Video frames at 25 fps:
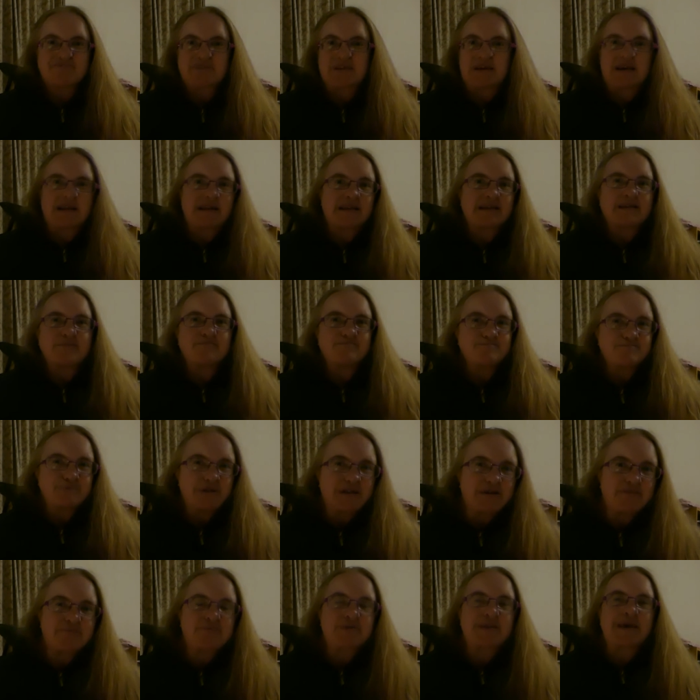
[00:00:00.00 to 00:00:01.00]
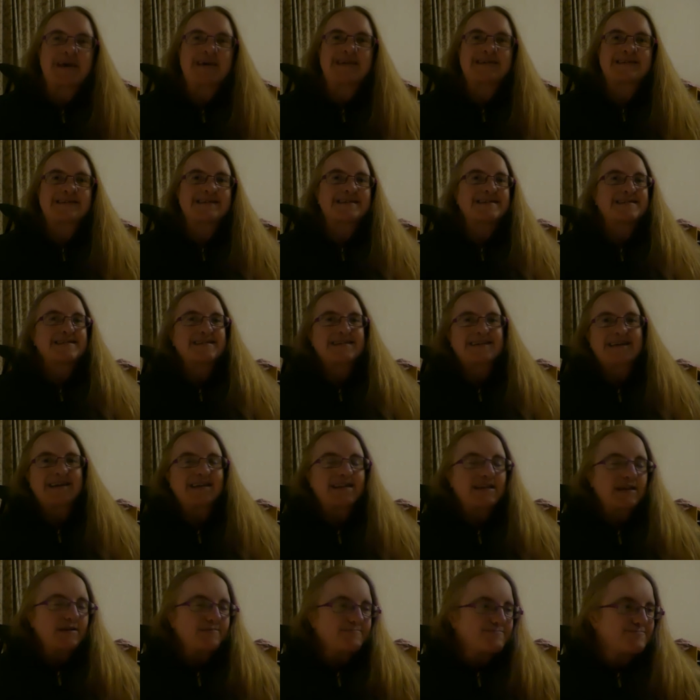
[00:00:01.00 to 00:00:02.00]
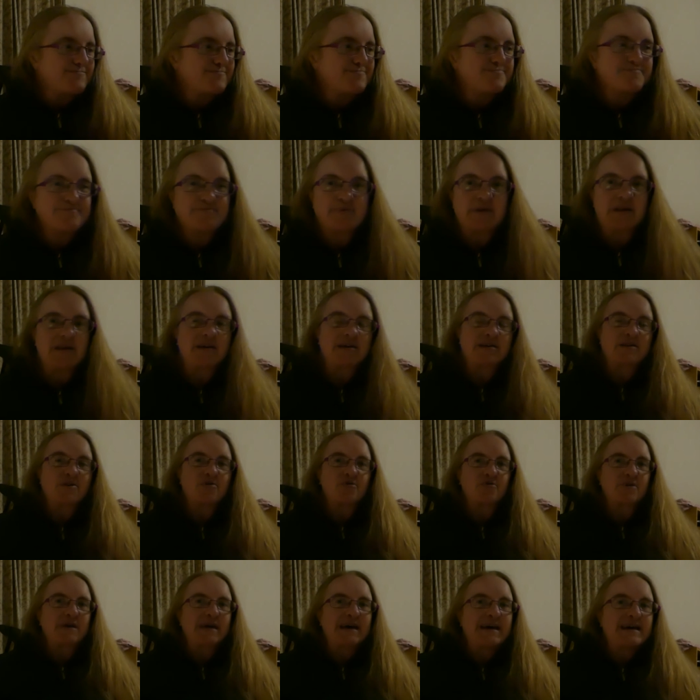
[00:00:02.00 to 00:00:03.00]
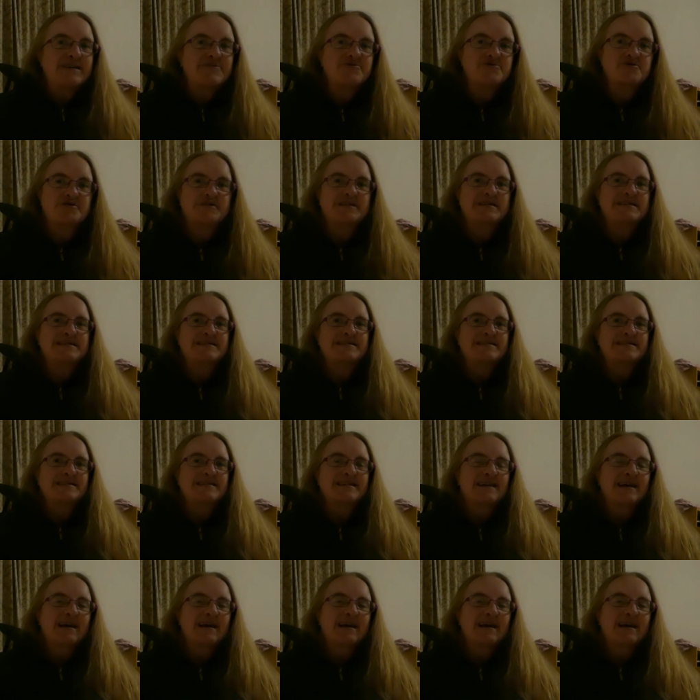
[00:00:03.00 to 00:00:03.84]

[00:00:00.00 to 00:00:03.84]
can get better places, can get better locations.